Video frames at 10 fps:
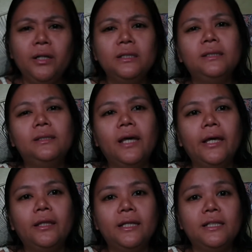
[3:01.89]
Bear is
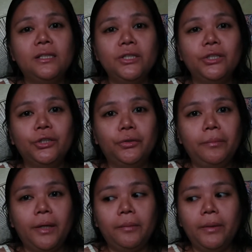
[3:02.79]
kinda easier to
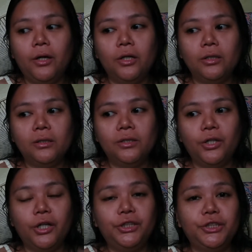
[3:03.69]
make because
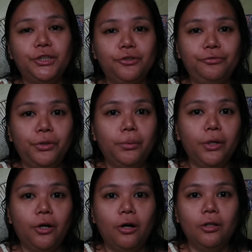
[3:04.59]
there are just a
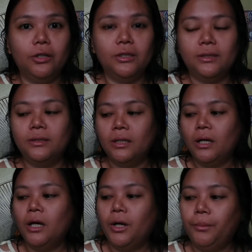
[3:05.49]
fewer colors.
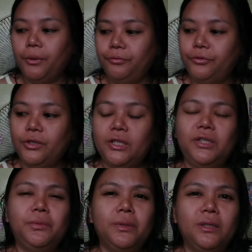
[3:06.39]
But for
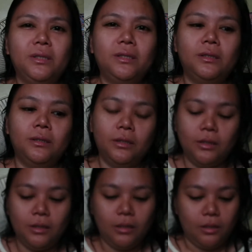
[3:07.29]
this one's,
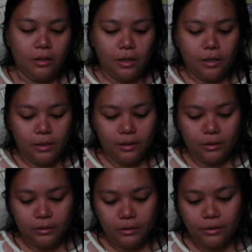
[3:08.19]

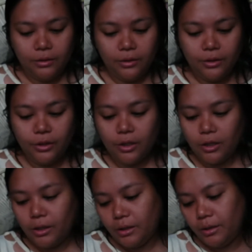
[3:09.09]
uh, there
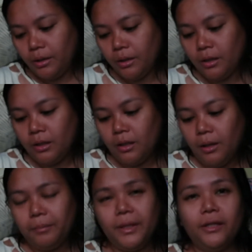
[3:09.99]
are
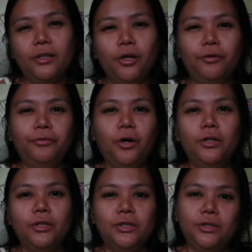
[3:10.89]
plenty of
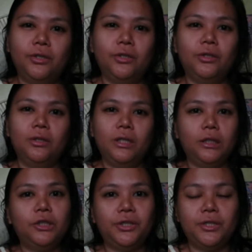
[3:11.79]
colors on
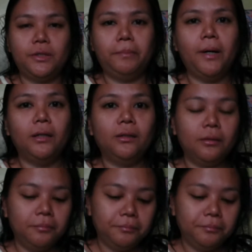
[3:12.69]
each spot.